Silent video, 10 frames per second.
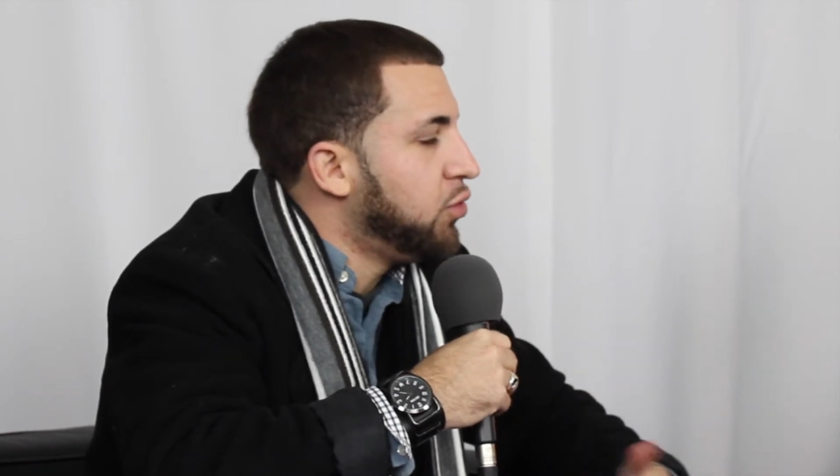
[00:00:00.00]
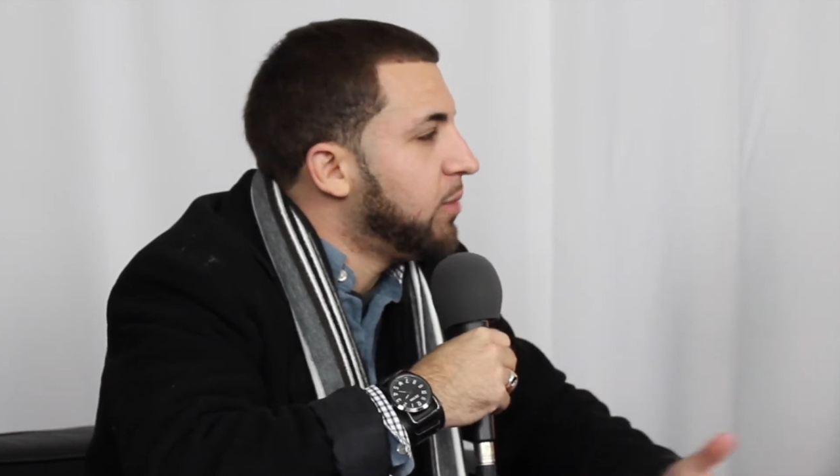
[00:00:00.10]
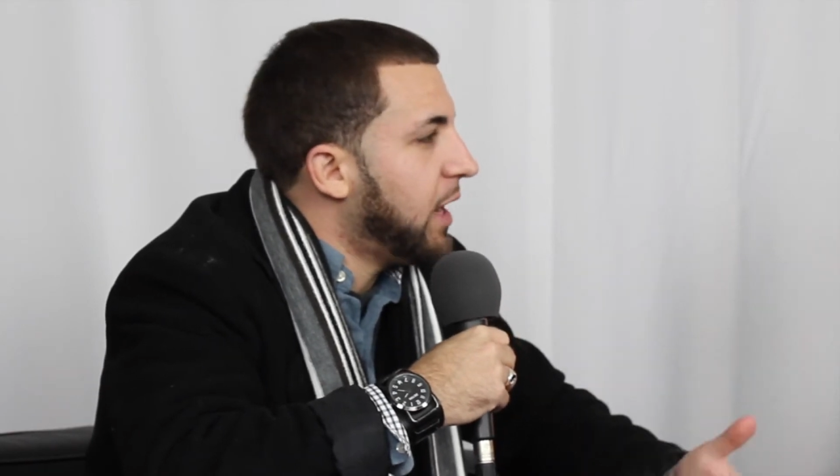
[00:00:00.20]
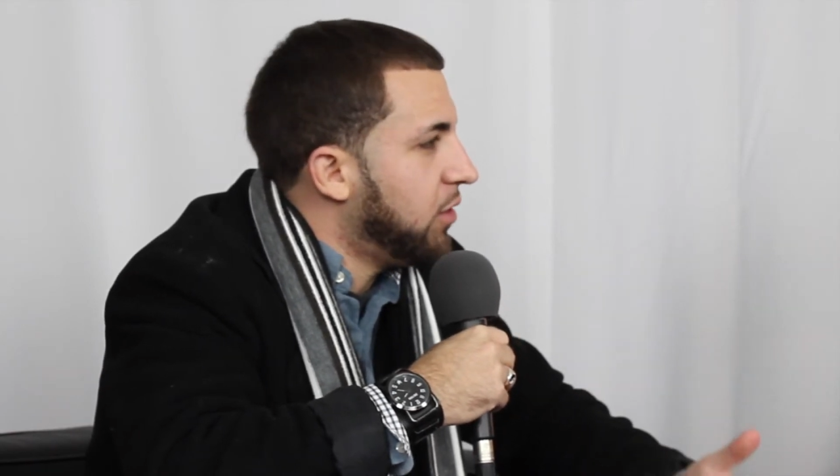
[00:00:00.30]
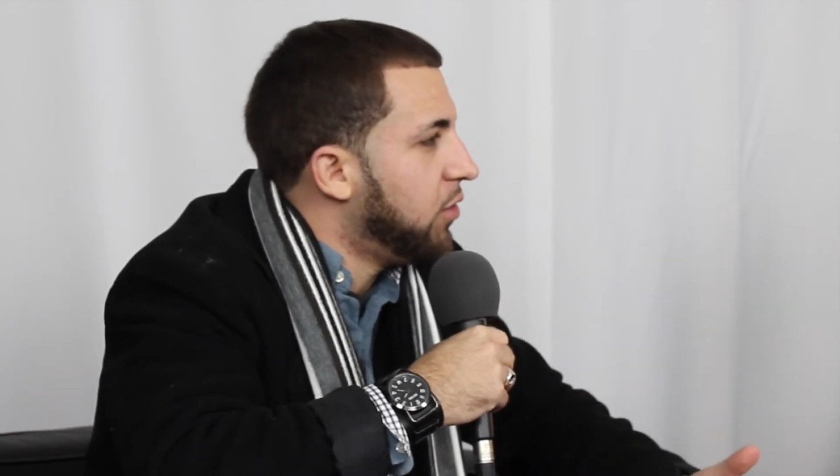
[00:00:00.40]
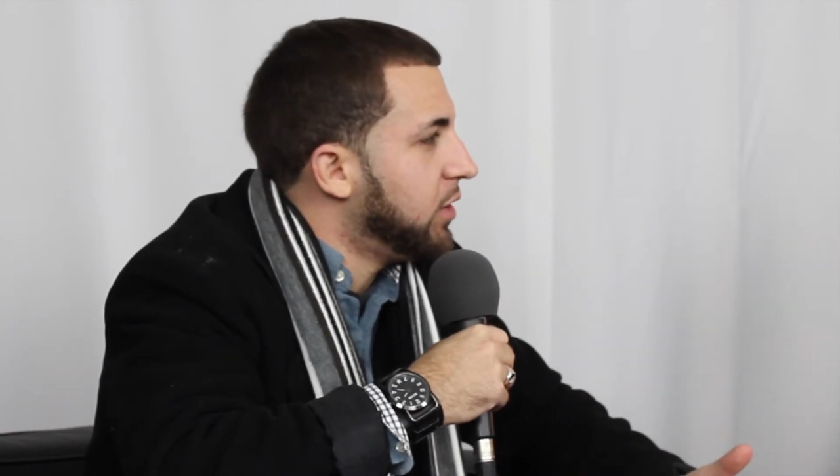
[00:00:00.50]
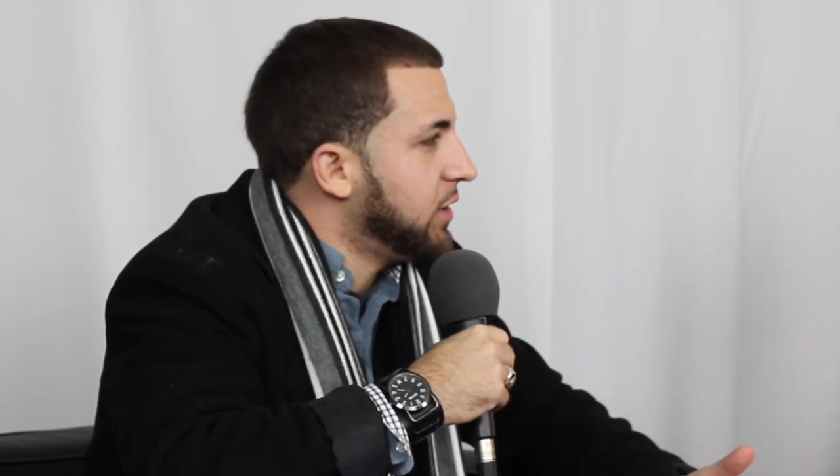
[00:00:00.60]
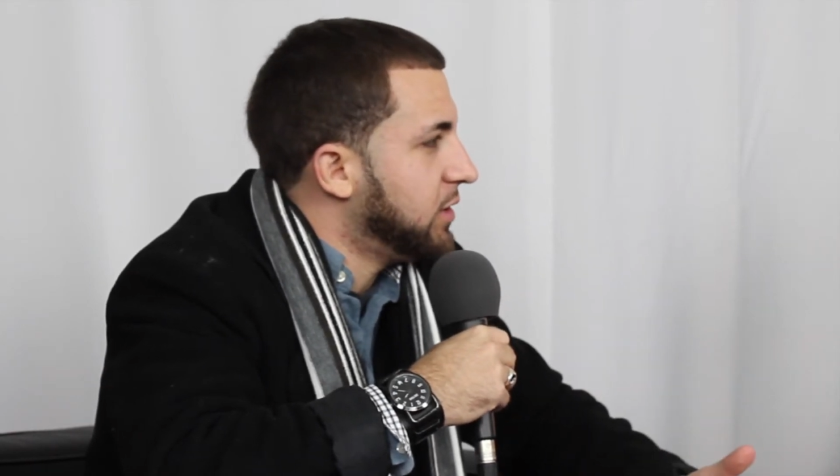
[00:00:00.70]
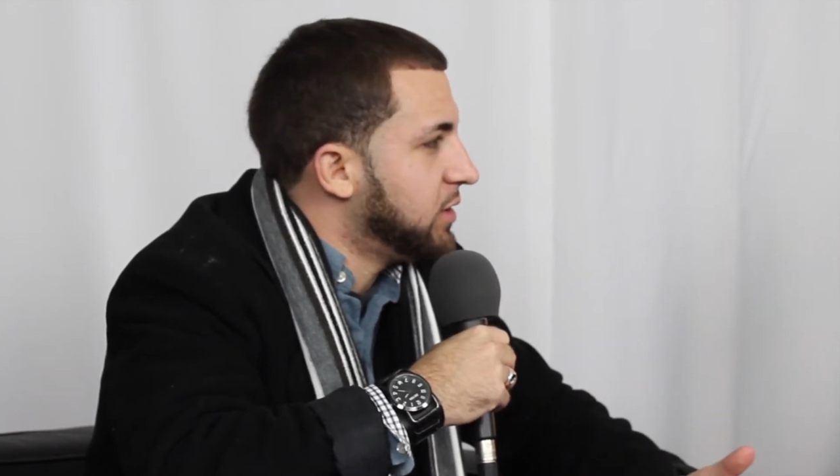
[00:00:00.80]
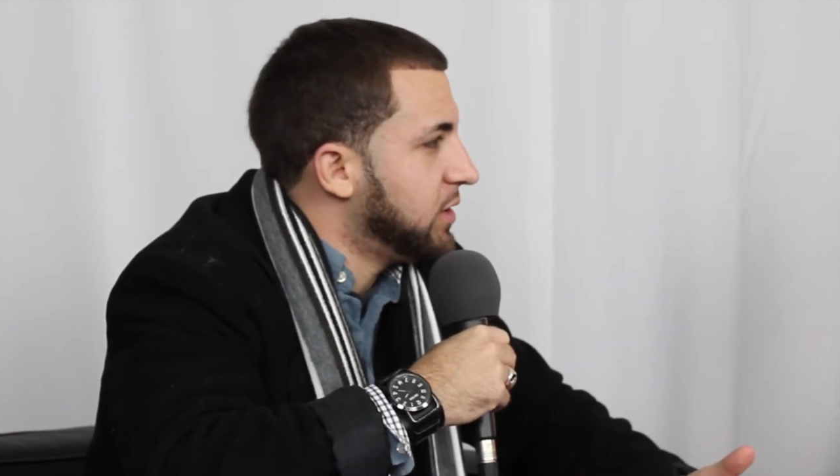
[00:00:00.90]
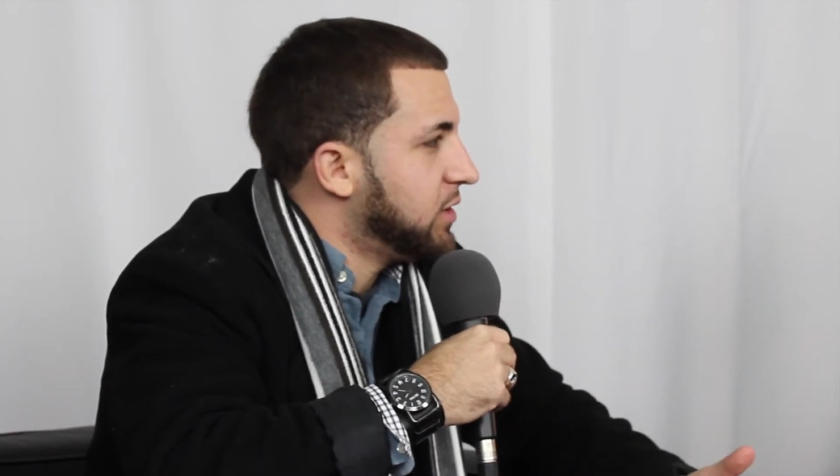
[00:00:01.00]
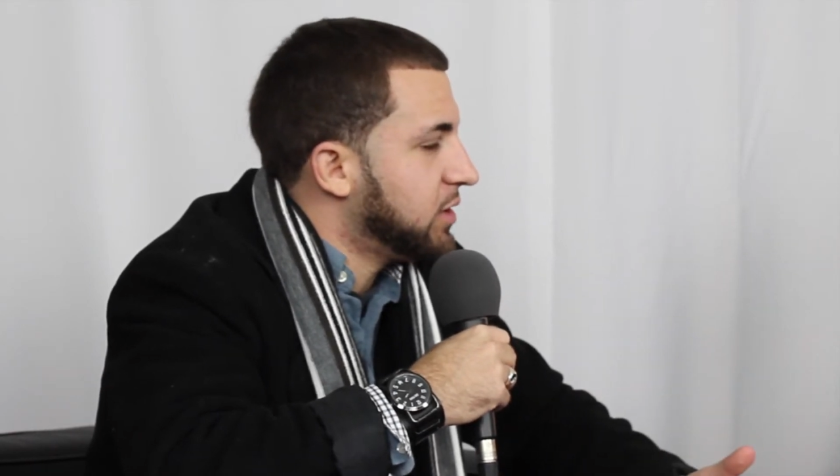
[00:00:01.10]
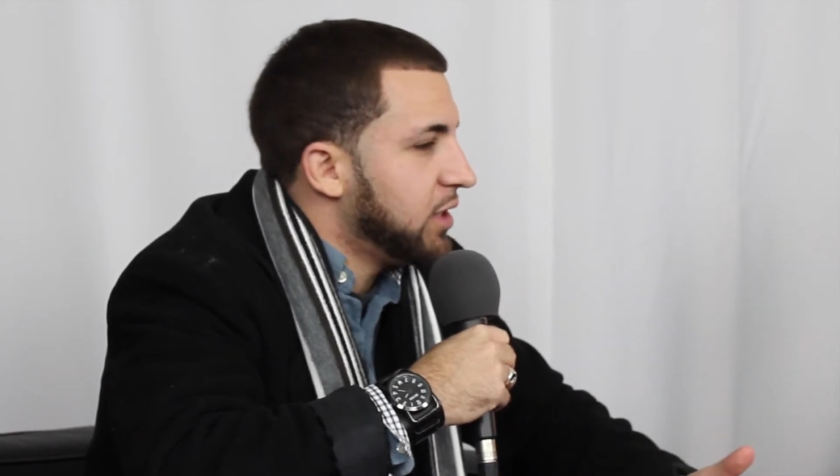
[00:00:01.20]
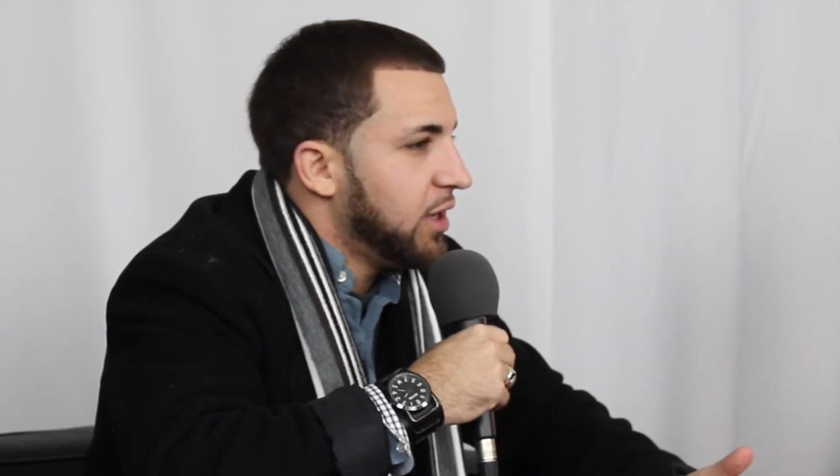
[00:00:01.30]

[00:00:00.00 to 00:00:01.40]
who my audience is.